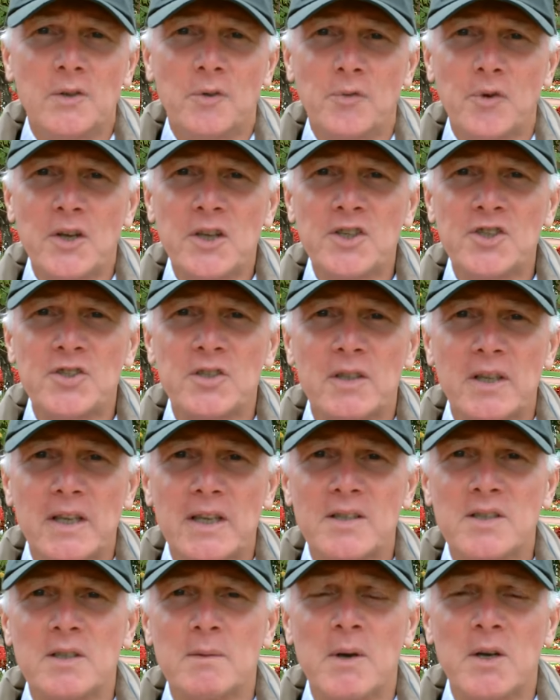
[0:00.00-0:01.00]
The first
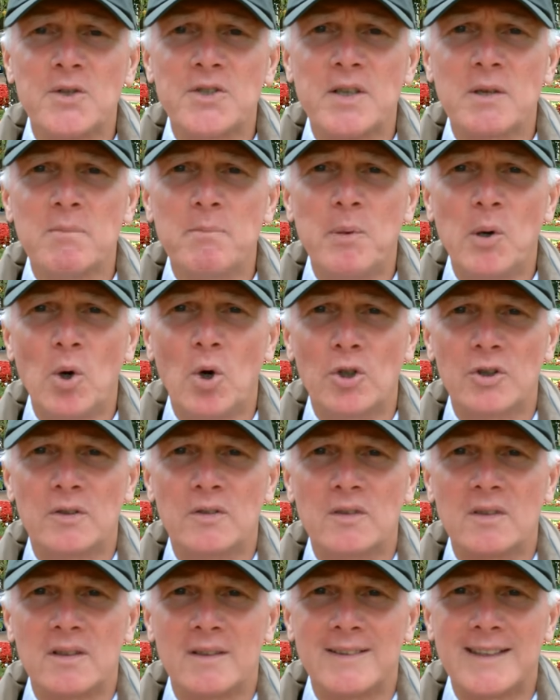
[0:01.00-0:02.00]
is the most important,